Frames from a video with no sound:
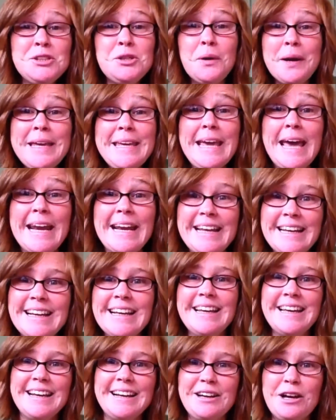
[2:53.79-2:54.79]
I get it
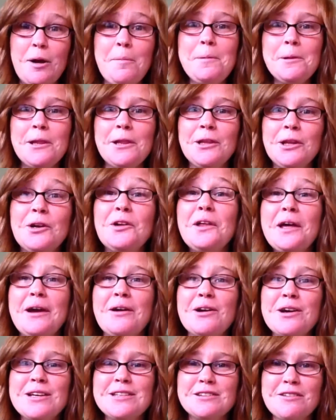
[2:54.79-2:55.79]
in a couple of little
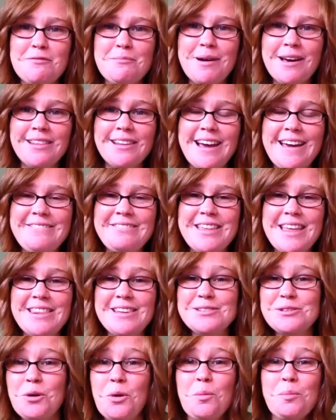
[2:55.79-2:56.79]
areas of my life
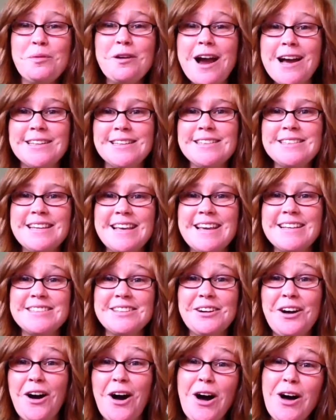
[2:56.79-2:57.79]
that this whole practice thing is
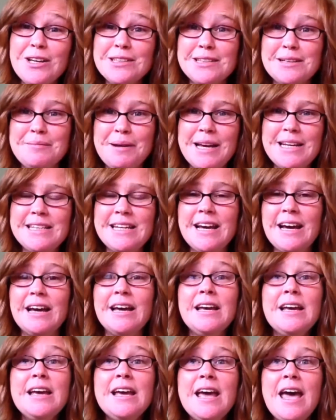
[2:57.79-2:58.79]
an awesome idea,